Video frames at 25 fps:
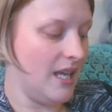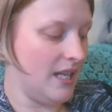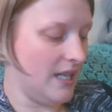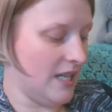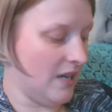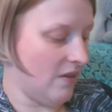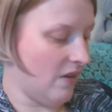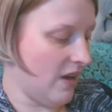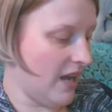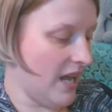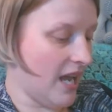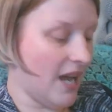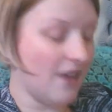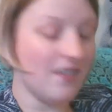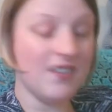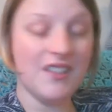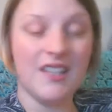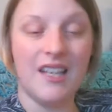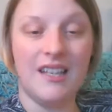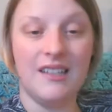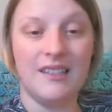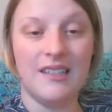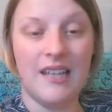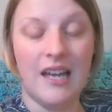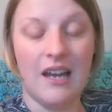Now I have
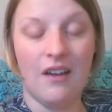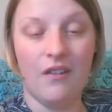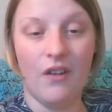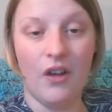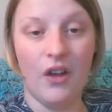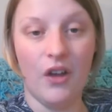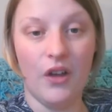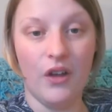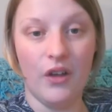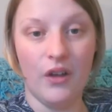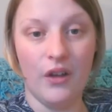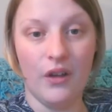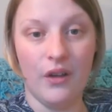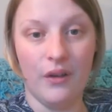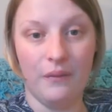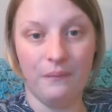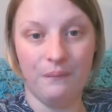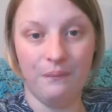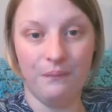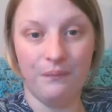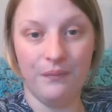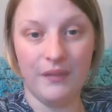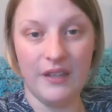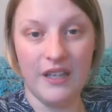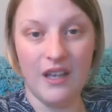sent out her
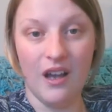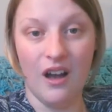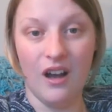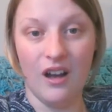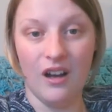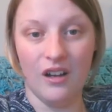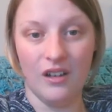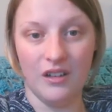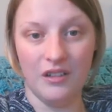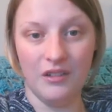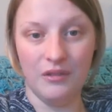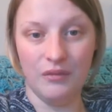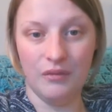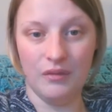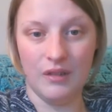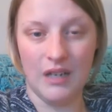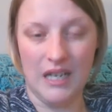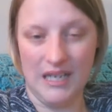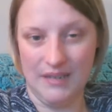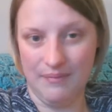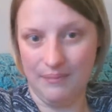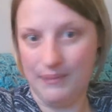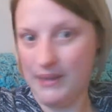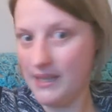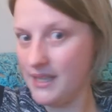yarn
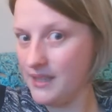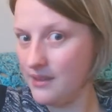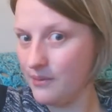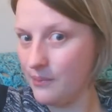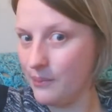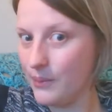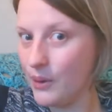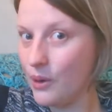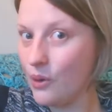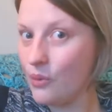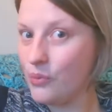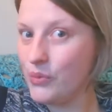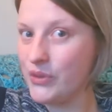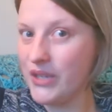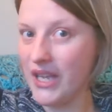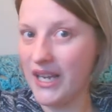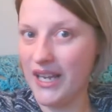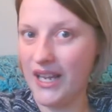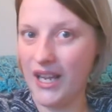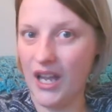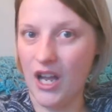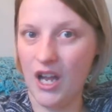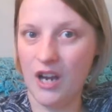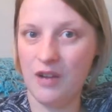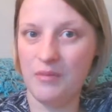and bits and bobs, and
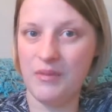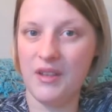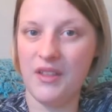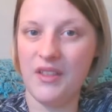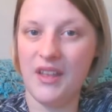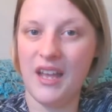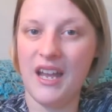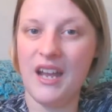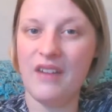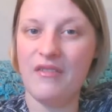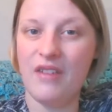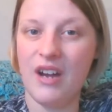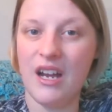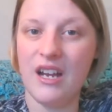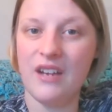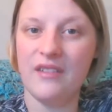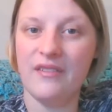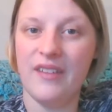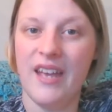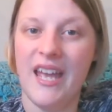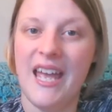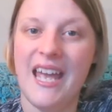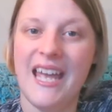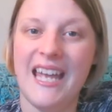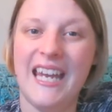I hope that they arrive
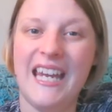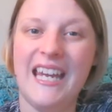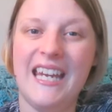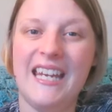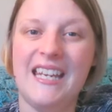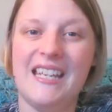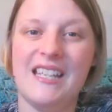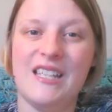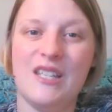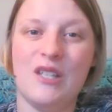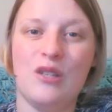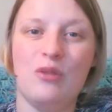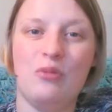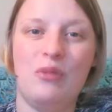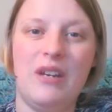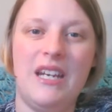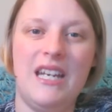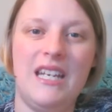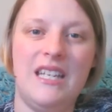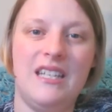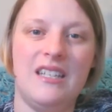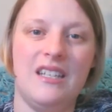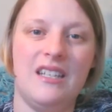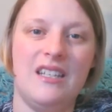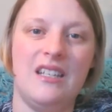in
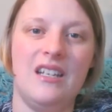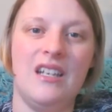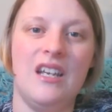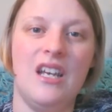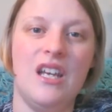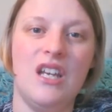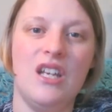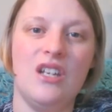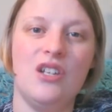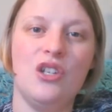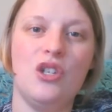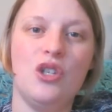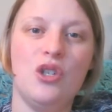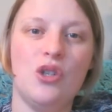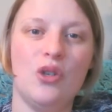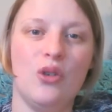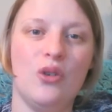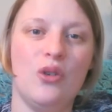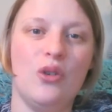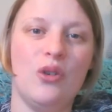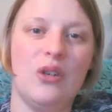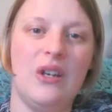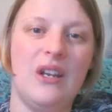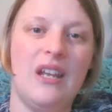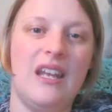Sweden
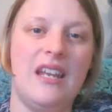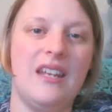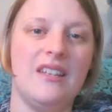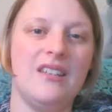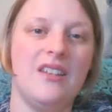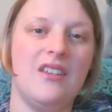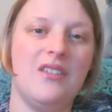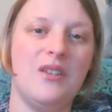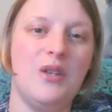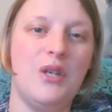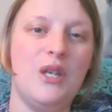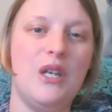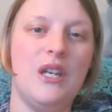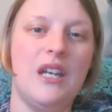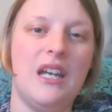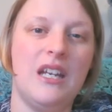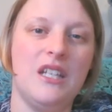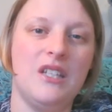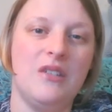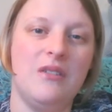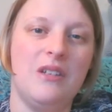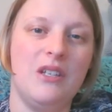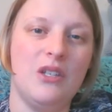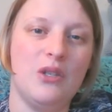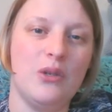shortly so that you get
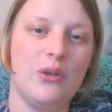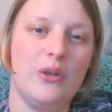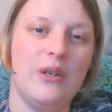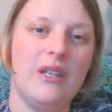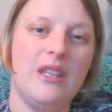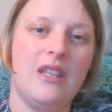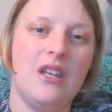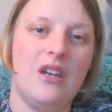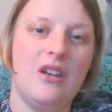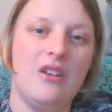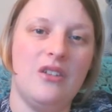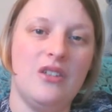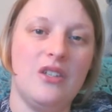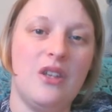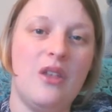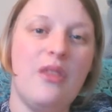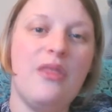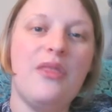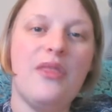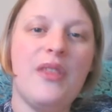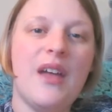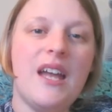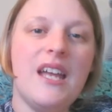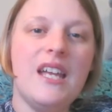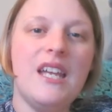to enjoy those. So
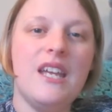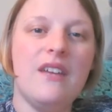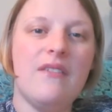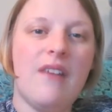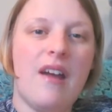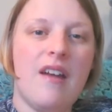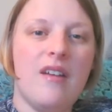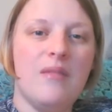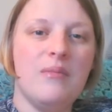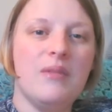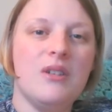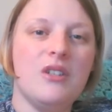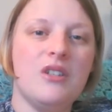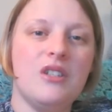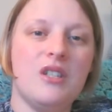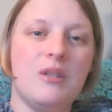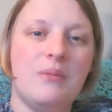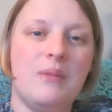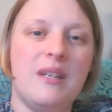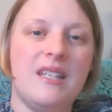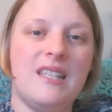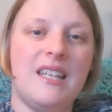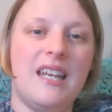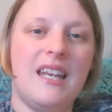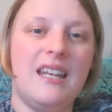thank you very much,
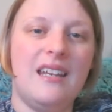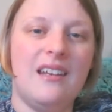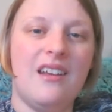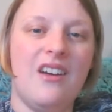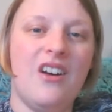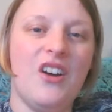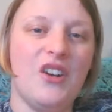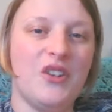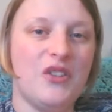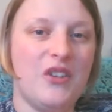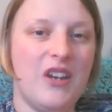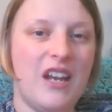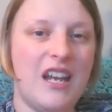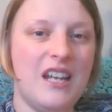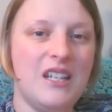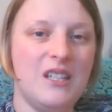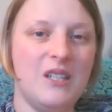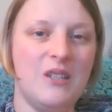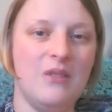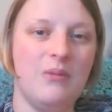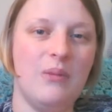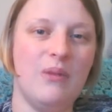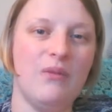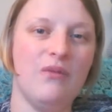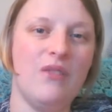Miss Kitten Heart Creates.
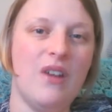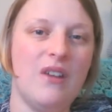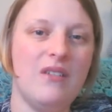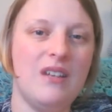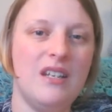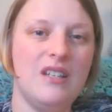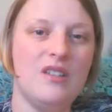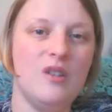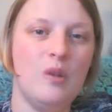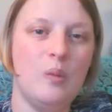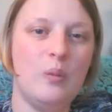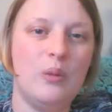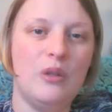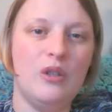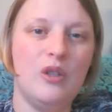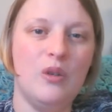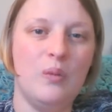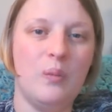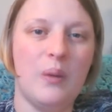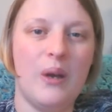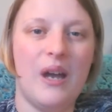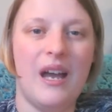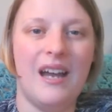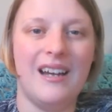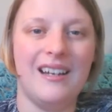You've been very super
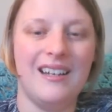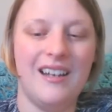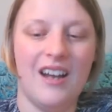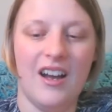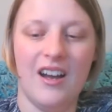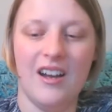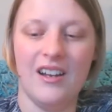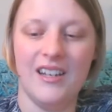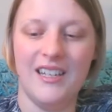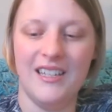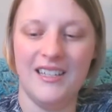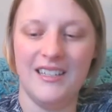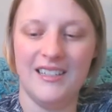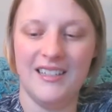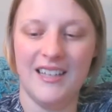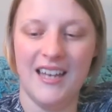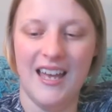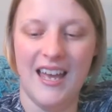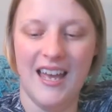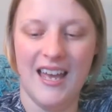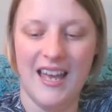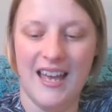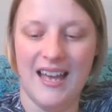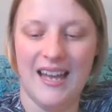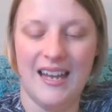duper and kind,
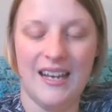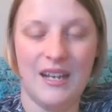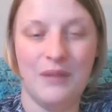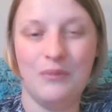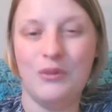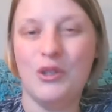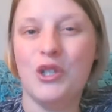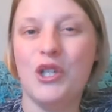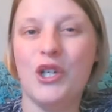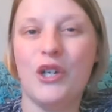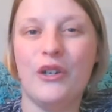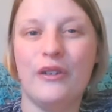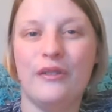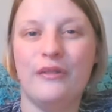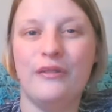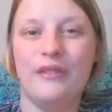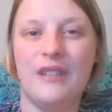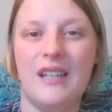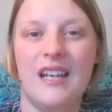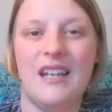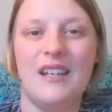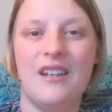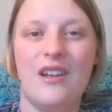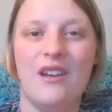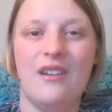and I'm chuffed
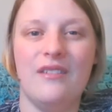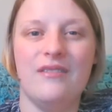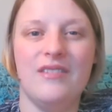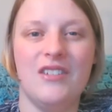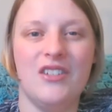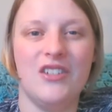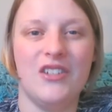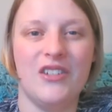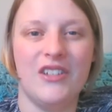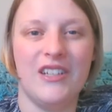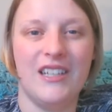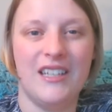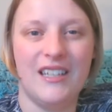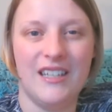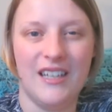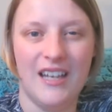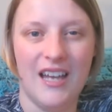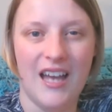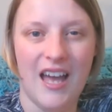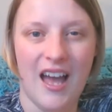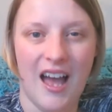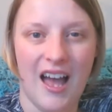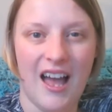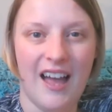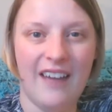and overjoyed.
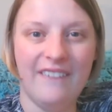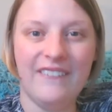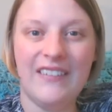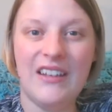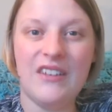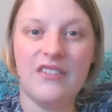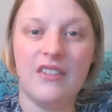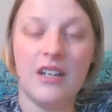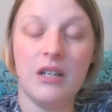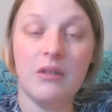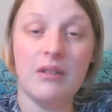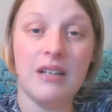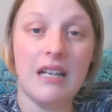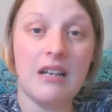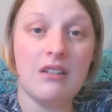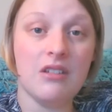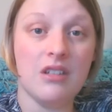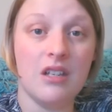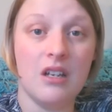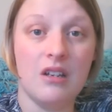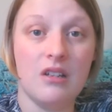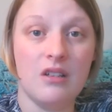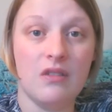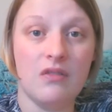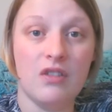If anyone else
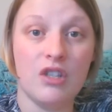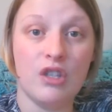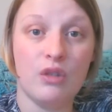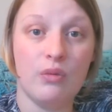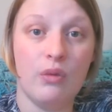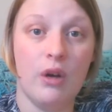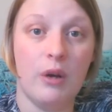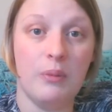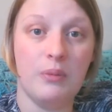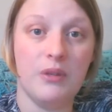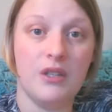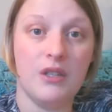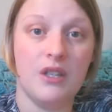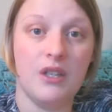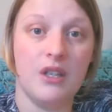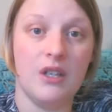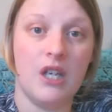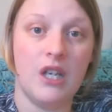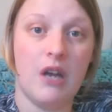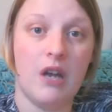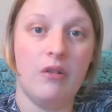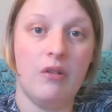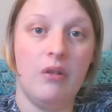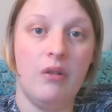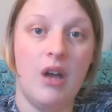knows of swaps that
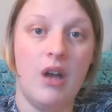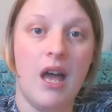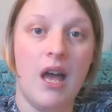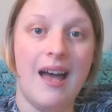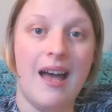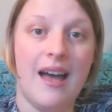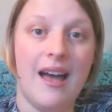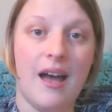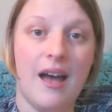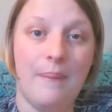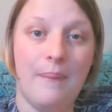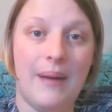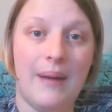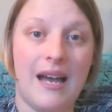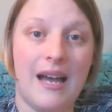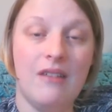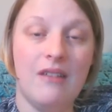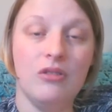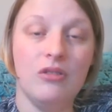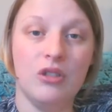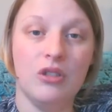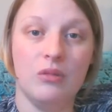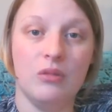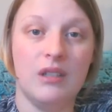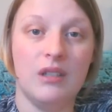go
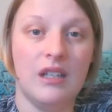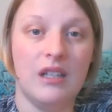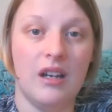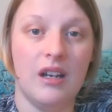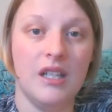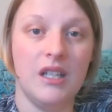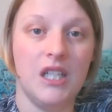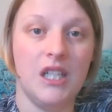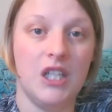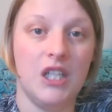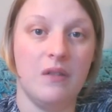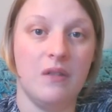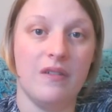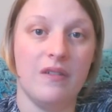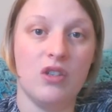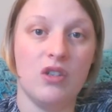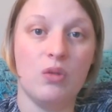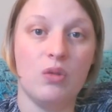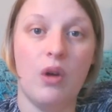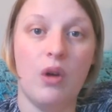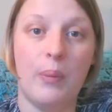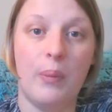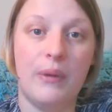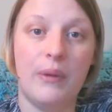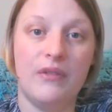about or would like to do a
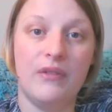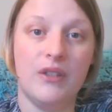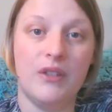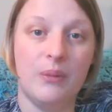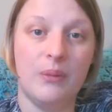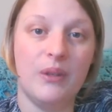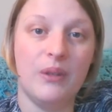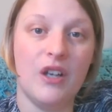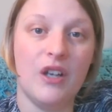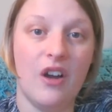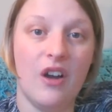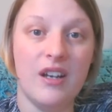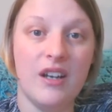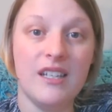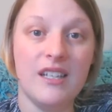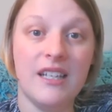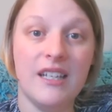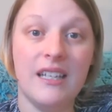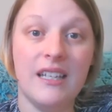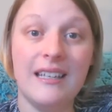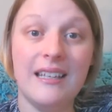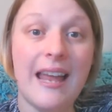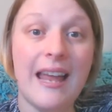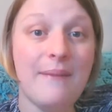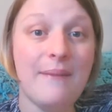swap of some kind,
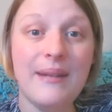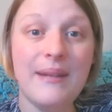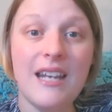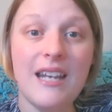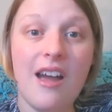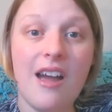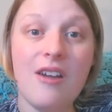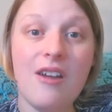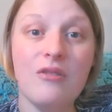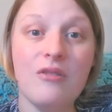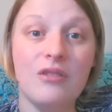let me know.